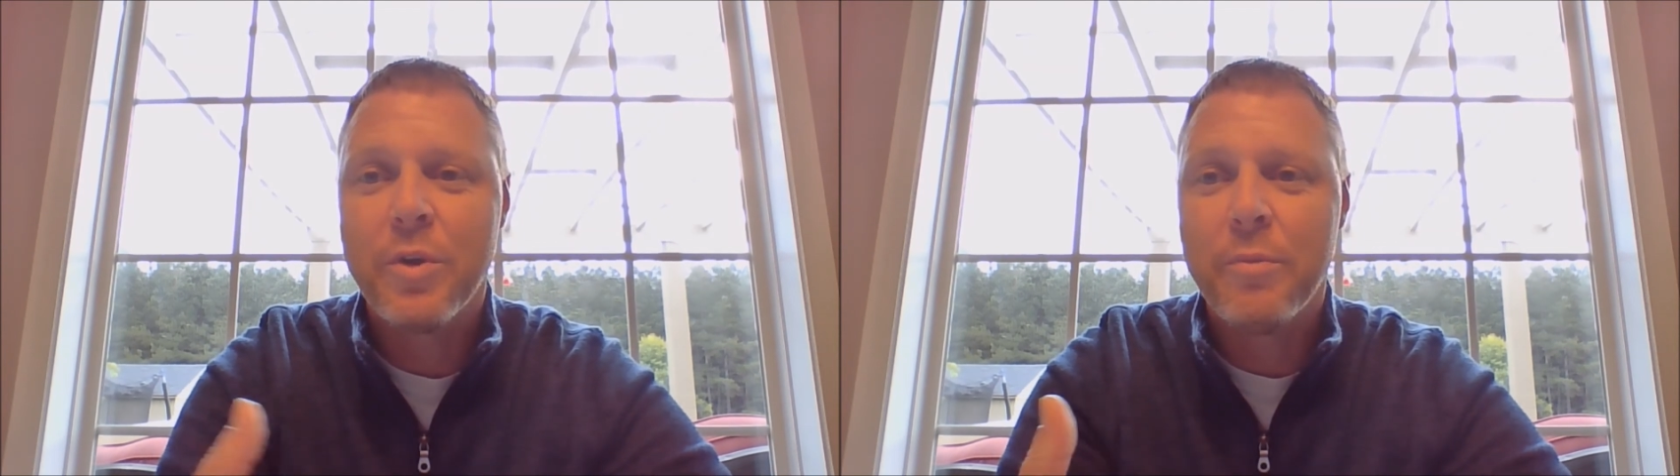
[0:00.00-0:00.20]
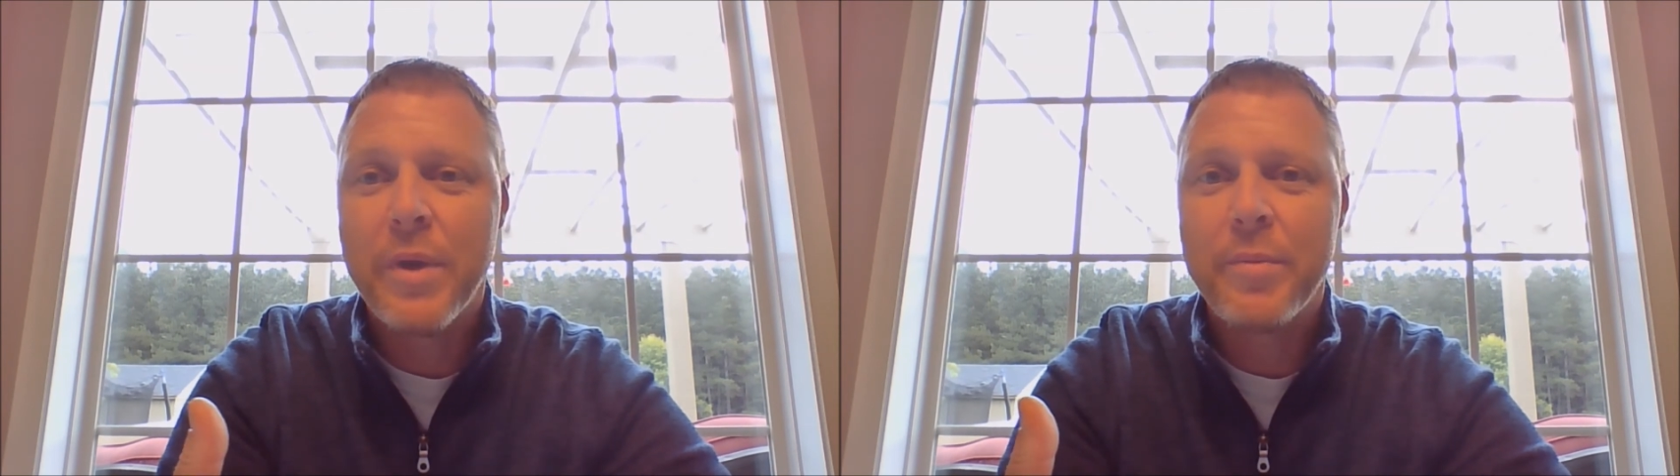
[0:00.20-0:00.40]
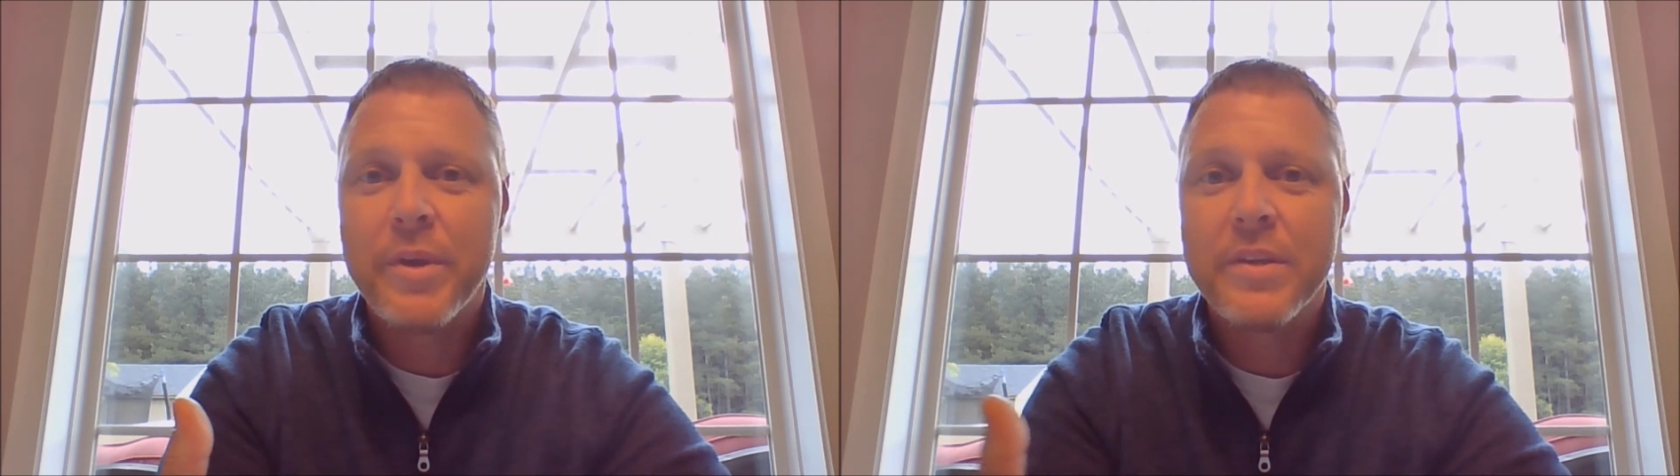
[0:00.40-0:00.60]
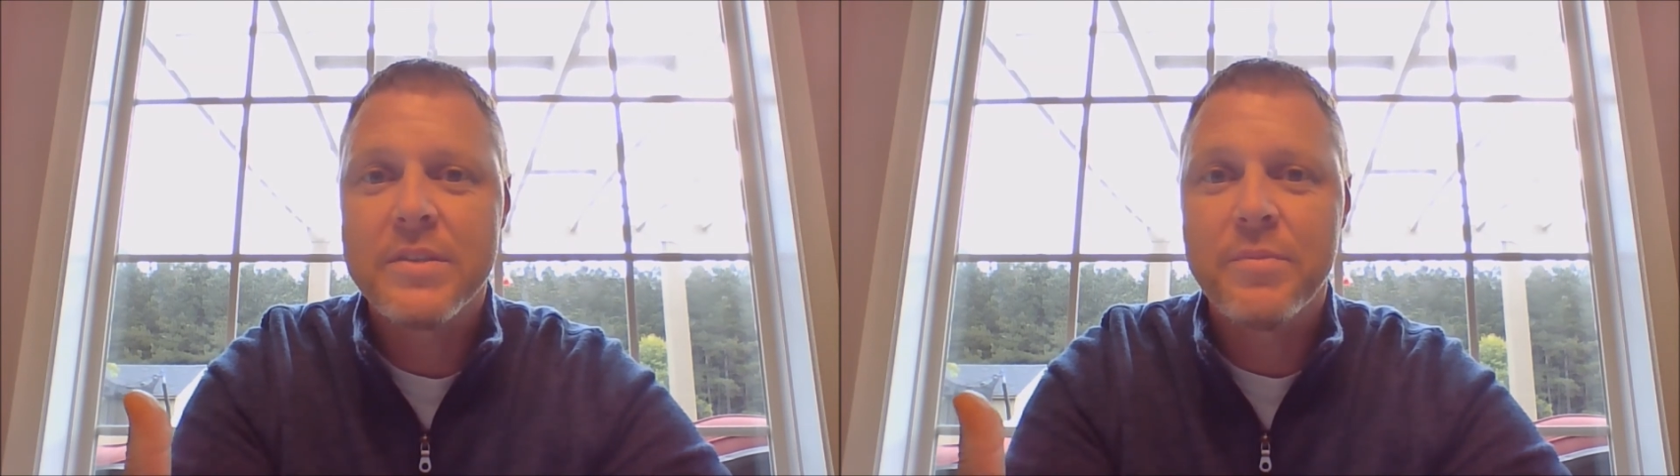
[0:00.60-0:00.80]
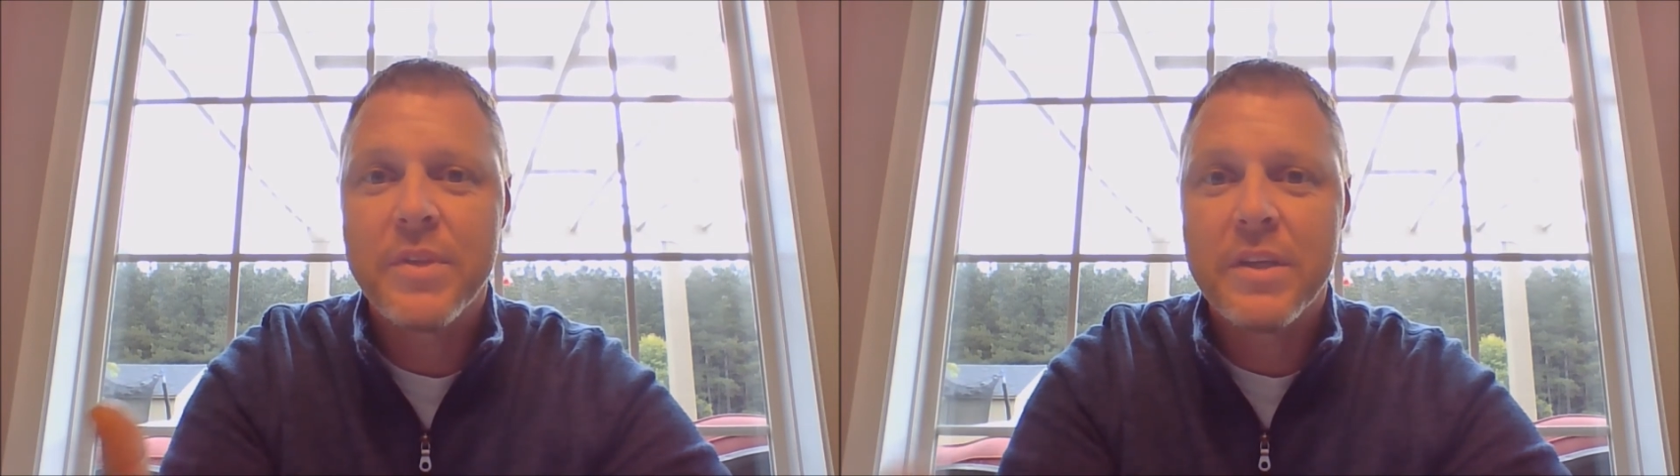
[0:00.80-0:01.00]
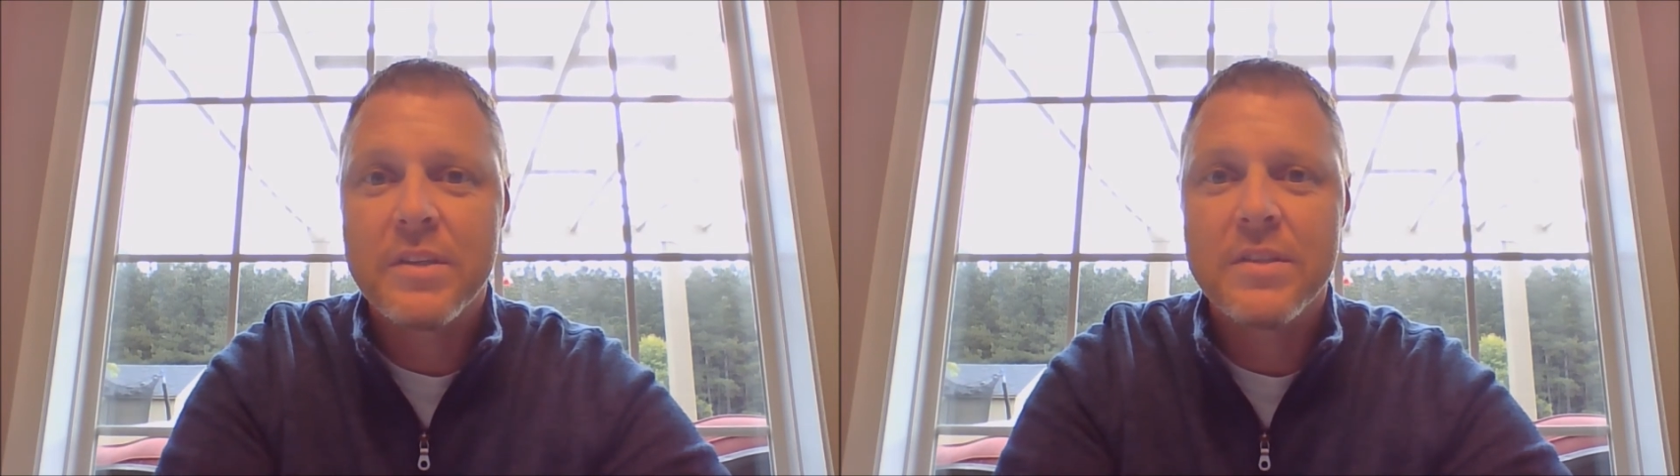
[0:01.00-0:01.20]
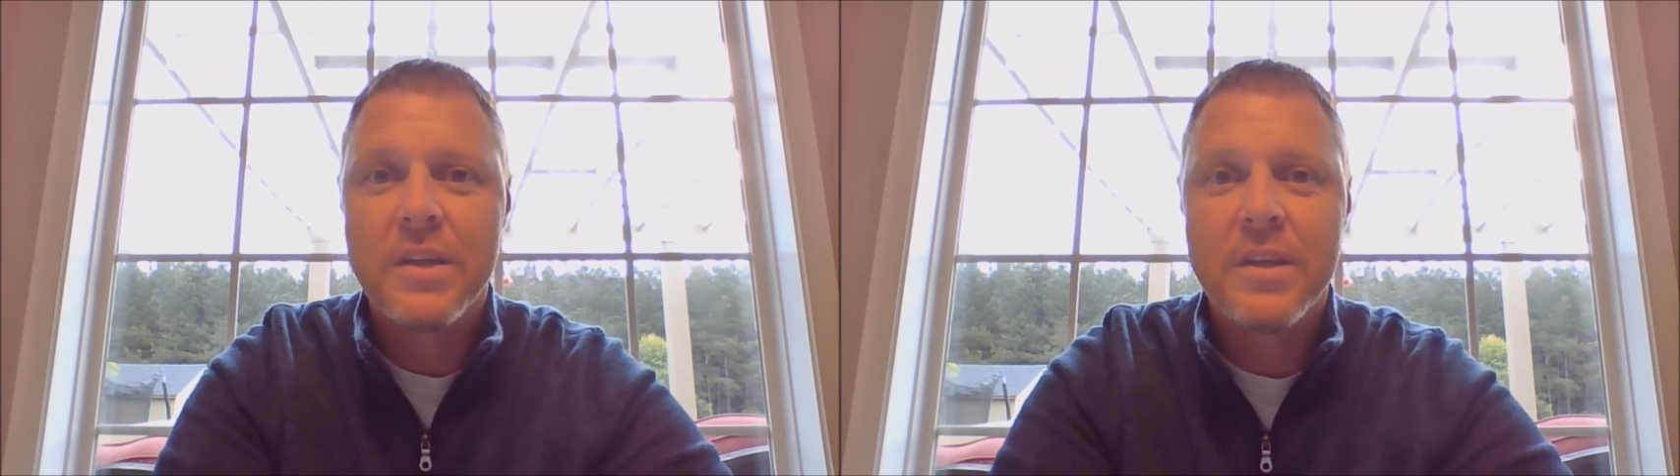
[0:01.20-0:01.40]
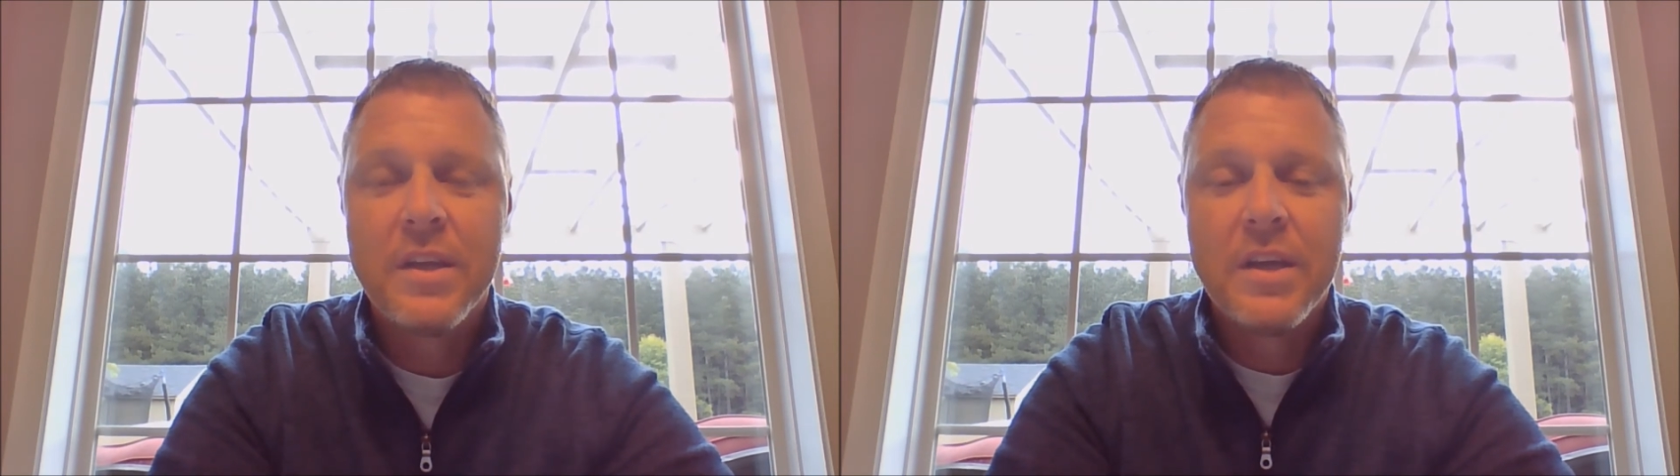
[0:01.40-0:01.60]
or maybe some things that